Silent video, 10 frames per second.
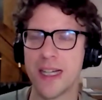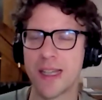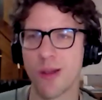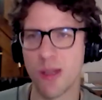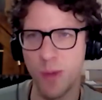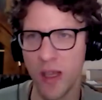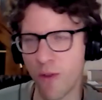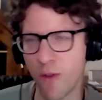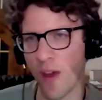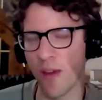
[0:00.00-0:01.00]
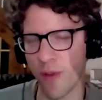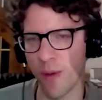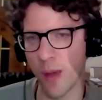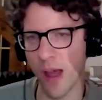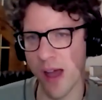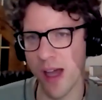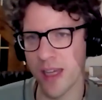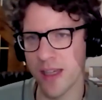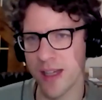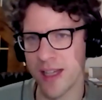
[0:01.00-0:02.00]
So it's being fed from
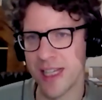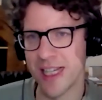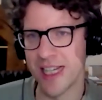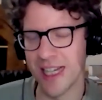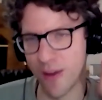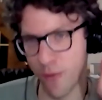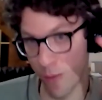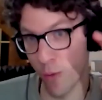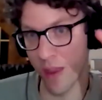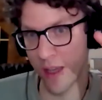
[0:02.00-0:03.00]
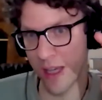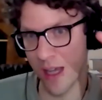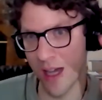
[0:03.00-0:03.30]
behind. From within the